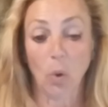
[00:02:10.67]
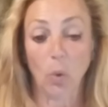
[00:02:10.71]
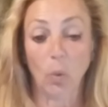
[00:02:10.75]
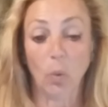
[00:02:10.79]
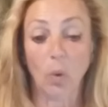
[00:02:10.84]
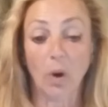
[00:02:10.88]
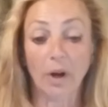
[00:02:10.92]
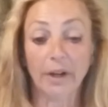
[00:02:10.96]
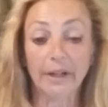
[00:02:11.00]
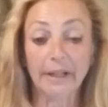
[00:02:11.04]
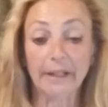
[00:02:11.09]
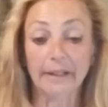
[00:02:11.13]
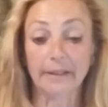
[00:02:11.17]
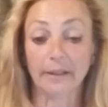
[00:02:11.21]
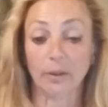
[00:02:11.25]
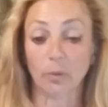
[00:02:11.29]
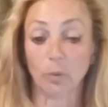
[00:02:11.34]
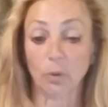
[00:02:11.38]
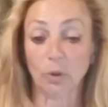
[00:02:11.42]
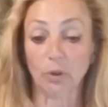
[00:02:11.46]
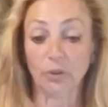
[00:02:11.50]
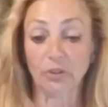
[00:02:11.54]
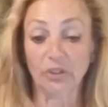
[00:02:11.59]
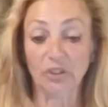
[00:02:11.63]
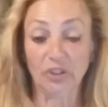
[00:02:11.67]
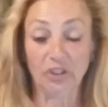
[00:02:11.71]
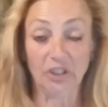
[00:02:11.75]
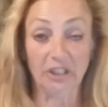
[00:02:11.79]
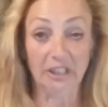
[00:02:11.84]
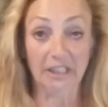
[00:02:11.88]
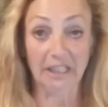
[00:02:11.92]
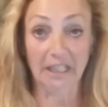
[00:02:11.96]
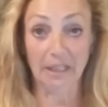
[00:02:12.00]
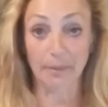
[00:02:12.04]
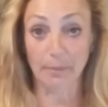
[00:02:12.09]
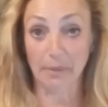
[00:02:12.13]
what in the world does
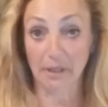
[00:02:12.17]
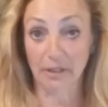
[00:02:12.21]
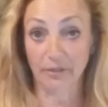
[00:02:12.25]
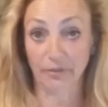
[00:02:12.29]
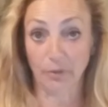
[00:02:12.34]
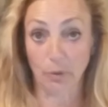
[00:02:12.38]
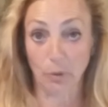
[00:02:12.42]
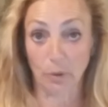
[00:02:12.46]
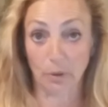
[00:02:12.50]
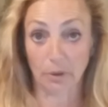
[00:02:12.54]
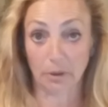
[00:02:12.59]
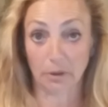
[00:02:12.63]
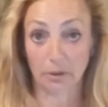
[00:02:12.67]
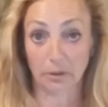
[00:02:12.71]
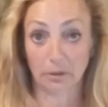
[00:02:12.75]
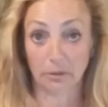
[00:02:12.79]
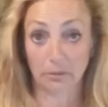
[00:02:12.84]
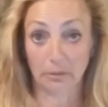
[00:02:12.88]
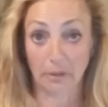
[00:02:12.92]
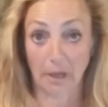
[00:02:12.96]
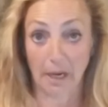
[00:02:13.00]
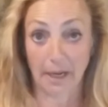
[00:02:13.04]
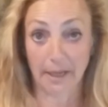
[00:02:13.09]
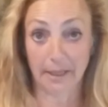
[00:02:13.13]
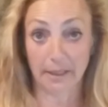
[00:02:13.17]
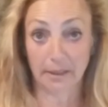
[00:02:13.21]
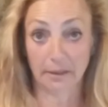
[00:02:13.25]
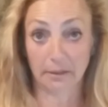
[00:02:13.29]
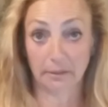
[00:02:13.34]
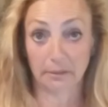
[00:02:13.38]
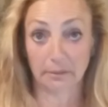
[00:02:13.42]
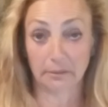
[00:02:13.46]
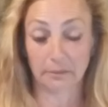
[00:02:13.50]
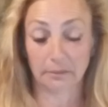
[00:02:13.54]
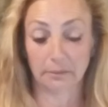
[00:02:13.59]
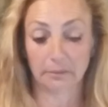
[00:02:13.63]
she need me for, right?
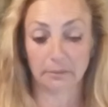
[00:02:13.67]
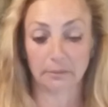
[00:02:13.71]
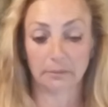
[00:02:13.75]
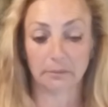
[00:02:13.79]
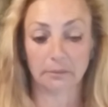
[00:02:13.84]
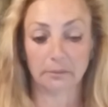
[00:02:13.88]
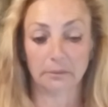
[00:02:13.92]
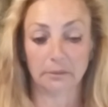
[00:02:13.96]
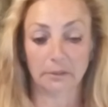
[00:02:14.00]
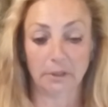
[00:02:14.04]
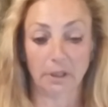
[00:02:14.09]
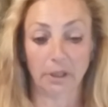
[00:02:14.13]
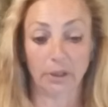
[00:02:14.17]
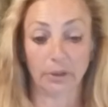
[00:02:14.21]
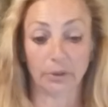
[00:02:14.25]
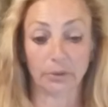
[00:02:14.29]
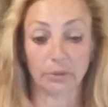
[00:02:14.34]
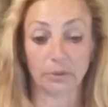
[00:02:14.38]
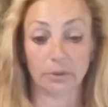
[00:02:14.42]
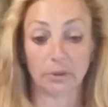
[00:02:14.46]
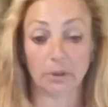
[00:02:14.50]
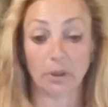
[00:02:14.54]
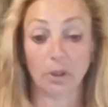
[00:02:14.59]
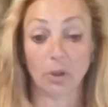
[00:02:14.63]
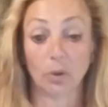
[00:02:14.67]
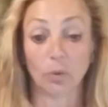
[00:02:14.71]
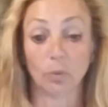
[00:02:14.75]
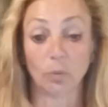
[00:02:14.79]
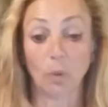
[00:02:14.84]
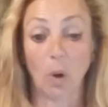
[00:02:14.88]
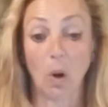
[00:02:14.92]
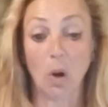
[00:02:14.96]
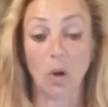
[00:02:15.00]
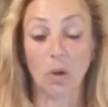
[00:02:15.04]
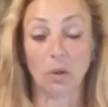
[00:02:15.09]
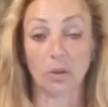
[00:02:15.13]
No,
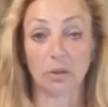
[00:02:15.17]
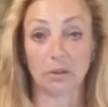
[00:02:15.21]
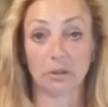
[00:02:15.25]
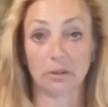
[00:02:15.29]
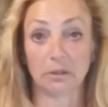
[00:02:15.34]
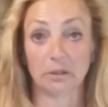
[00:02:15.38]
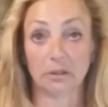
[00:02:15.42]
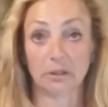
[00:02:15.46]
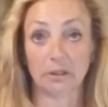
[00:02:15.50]
wrong.